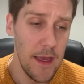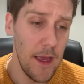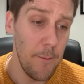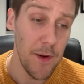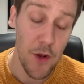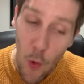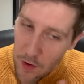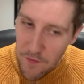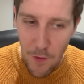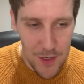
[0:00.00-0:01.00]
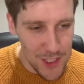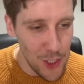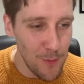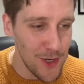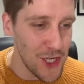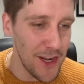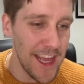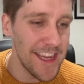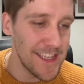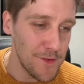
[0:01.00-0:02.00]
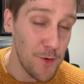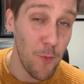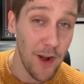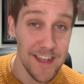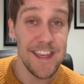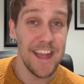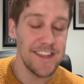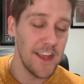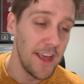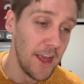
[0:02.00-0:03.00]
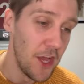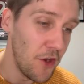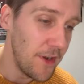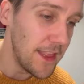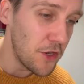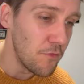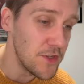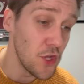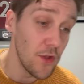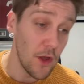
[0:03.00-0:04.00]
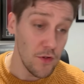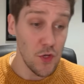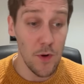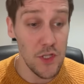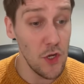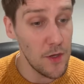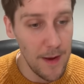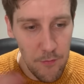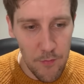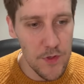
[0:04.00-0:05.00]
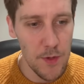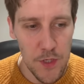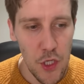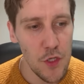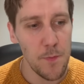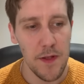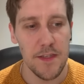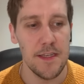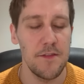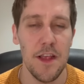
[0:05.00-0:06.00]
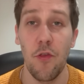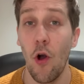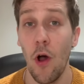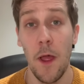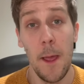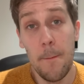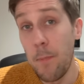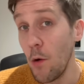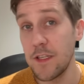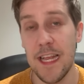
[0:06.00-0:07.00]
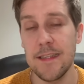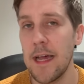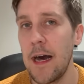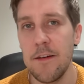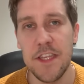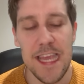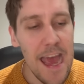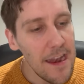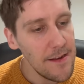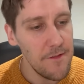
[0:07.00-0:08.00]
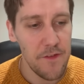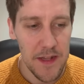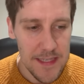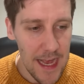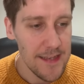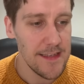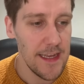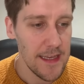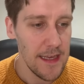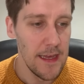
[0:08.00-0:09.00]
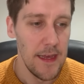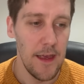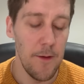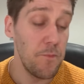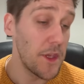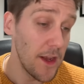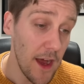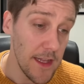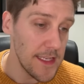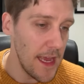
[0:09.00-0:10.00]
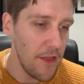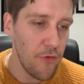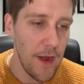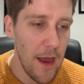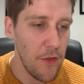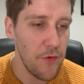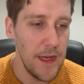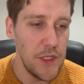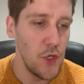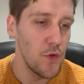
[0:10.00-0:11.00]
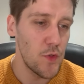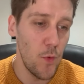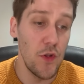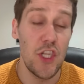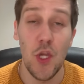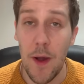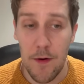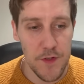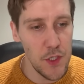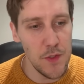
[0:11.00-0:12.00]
But I don't want to focus too much on negatives from what I say is a really good result, and I also want to talk about some huge positives. I thought Both centre-halves, again, fantastic. Konate, 3 out of 3 duels won, 2 out of 2